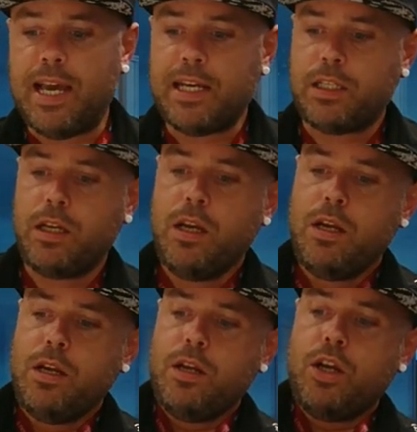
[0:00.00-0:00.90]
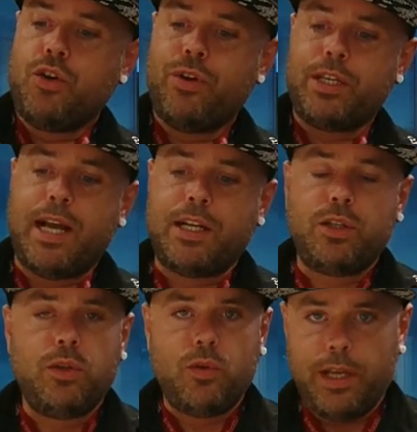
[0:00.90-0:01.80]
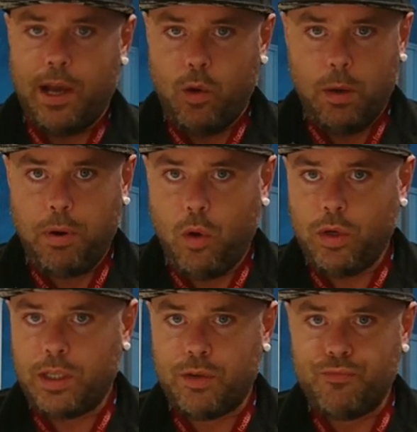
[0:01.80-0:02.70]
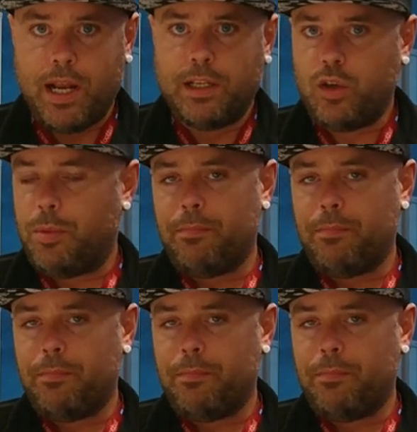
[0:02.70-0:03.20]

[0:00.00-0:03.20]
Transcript: Yes, Christian Atsu is going to get all applauded and rightly so,